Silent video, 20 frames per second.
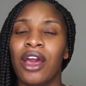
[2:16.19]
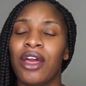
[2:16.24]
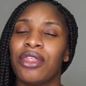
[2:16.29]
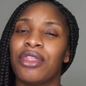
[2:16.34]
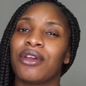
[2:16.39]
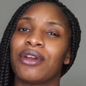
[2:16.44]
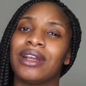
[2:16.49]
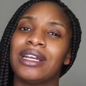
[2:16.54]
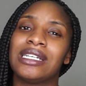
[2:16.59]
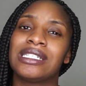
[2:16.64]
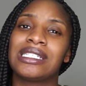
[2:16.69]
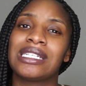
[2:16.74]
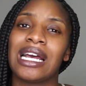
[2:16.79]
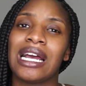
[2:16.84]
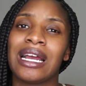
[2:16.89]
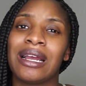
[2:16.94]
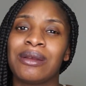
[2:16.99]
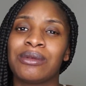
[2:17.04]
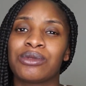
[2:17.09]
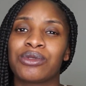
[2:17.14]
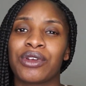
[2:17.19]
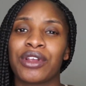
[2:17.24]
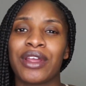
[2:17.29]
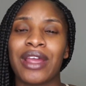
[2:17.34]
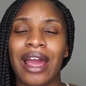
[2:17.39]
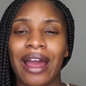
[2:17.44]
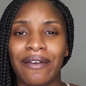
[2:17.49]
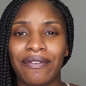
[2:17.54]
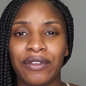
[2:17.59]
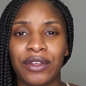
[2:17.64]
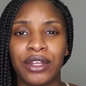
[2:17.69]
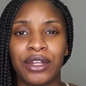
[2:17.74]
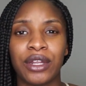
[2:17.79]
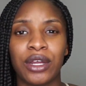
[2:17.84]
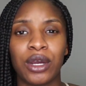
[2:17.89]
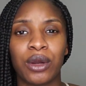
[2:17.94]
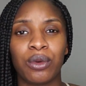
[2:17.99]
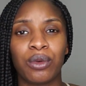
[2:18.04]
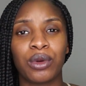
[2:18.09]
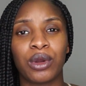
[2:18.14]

There is times where you have to, you know,